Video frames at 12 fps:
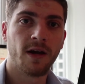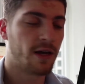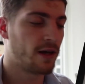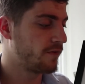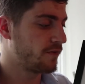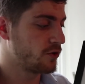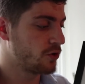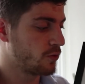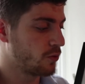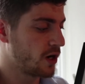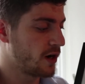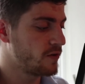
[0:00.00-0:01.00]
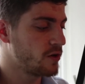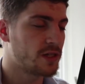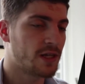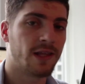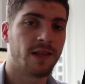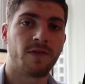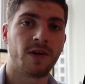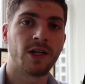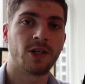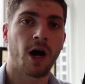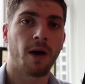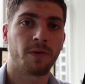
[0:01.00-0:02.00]
If whatever you say at the
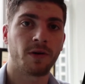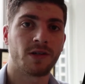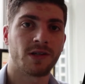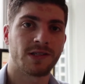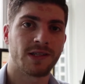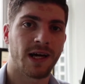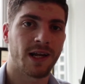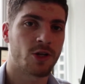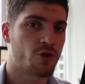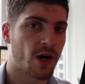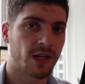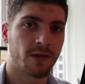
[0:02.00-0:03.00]
very top here does not attract